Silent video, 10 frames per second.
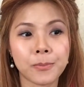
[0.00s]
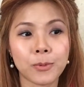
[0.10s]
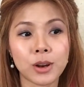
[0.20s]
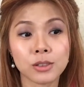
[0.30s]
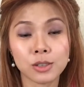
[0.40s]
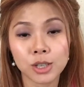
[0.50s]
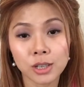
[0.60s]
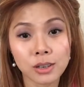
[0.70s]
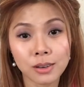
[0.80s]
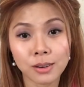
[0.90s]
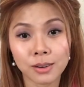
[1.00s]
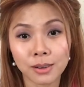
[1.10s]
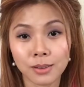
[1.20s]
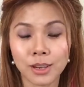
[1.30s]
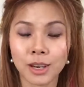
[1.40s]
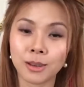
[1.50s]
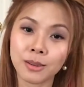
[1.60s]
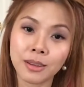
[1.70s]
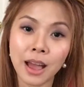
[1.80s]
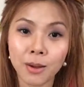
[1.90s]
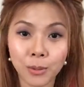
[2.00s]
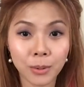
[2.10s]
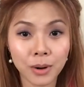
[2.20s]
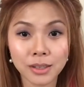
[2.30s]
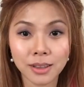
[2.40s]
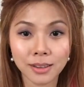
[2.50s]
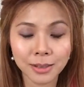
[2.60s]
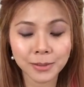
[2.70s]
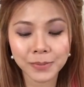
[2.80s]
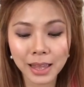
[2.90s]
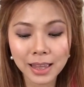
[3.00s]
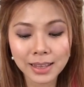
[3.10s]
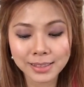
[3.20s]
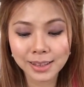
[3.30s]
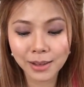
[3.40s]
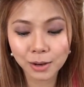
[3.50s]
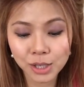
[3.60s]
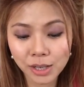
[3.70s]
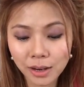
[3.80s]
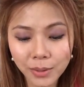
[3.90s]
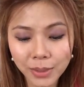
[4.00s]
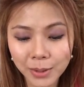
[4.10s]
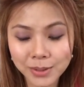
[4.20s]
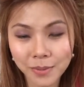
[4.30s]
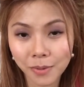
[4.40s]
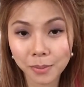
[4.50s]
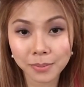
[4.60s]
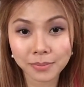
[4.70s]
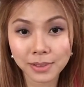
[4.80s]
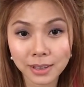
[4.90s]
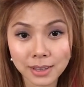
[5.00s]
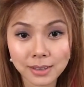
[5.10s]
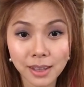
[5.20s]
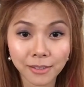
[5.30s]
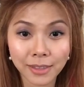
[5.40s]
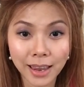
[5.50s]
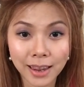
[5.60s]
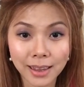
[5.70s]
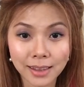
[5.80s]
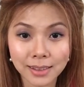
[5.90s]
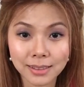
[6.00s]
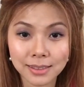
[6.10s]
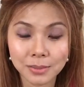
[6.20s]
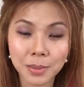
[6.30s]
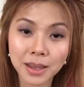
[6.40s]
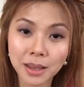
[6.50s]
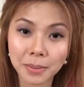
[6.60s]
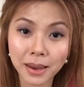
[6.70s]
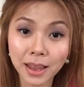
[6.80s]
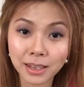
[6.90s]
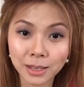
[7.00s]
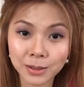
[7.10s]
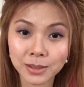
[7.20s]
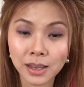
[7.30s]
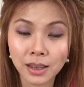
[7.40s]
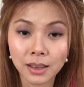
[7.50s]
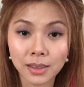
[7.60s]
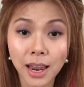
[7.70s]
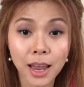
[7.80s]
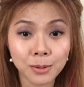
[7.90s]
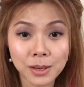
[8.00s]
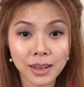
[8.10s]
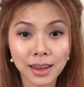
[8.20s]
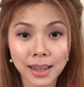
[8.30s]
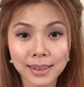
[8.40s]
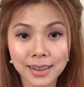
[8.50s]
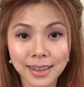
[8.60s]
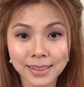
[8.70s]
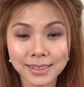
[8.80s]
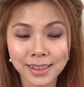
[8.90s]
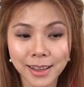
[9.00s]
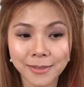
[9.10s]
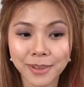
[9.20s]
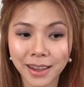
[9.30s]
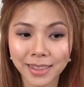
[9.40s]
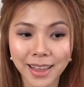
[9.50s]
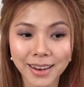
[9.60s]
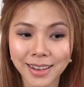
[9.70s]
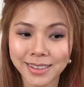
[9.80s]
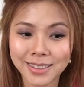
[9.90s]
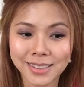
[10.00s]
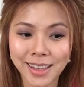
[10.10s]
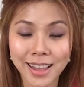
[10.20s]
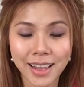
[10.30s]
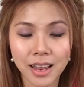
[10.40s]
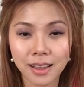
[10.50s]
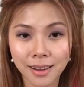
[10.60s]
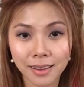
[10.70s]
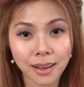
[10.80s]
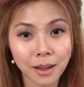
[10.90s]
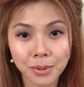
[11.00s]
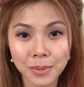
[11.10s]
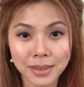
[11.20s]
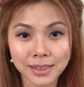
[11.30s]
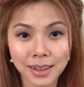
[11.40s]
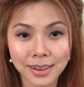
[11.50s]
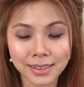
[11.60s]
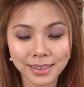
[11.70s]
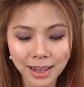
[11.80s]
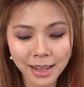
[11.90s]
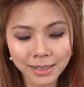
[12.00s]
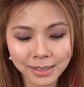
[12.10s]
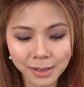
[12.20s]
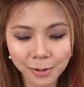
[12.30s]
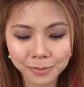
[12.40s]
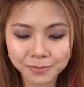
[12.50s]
what looks good or how it works on you. So I'll share with you some of the stuff makeup that I use that I really like, and I find that I get a lot of compliments on it. So